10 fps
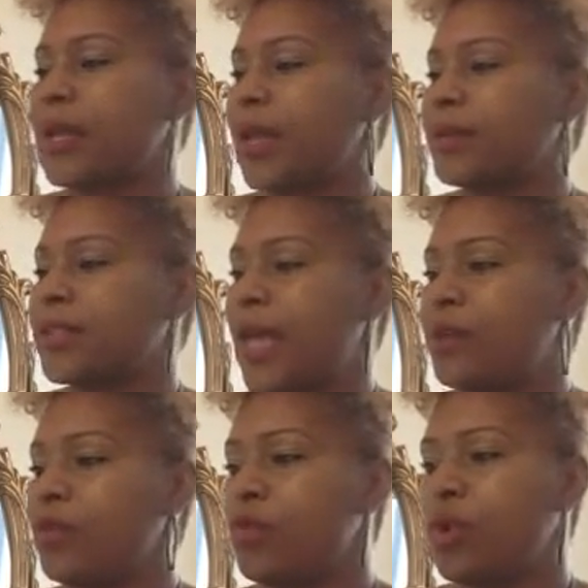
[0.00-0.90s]
Now,
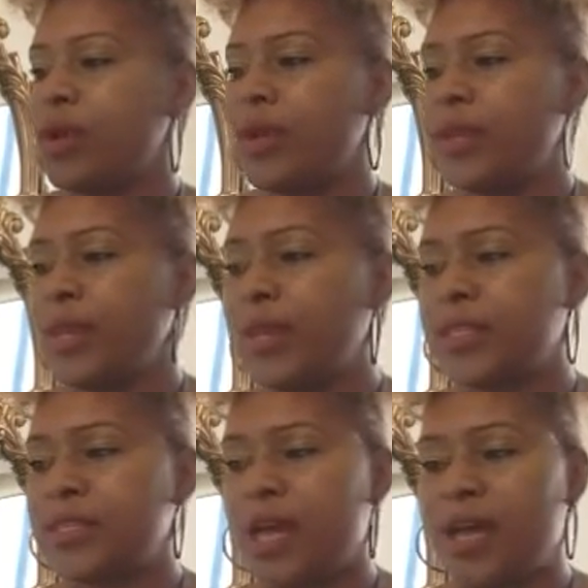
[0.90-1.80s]
sandalwood
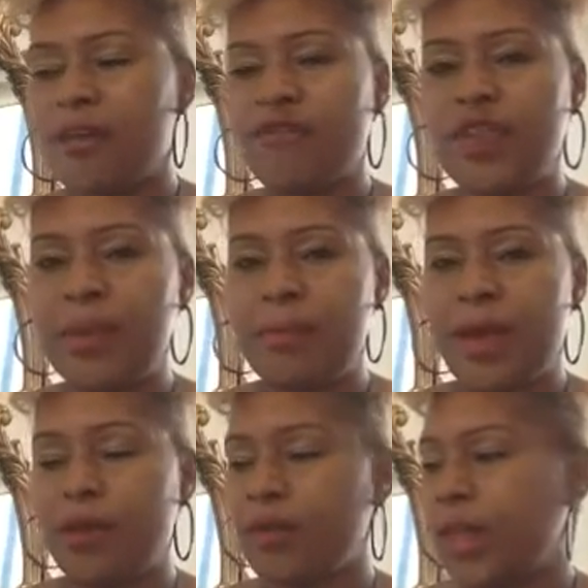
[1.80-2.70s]
is
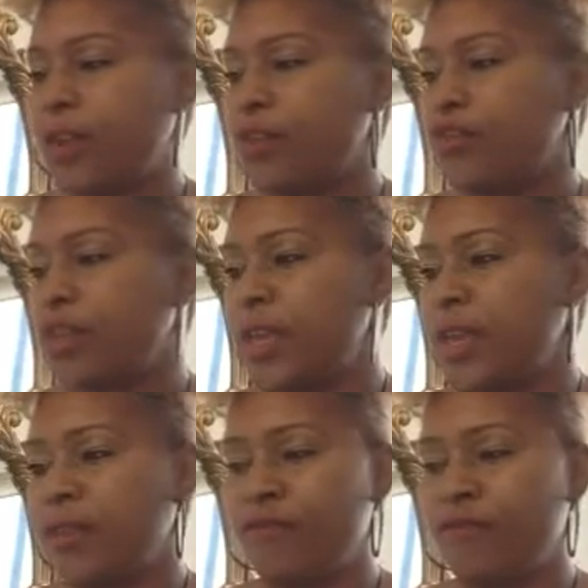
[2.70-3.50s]
female energy.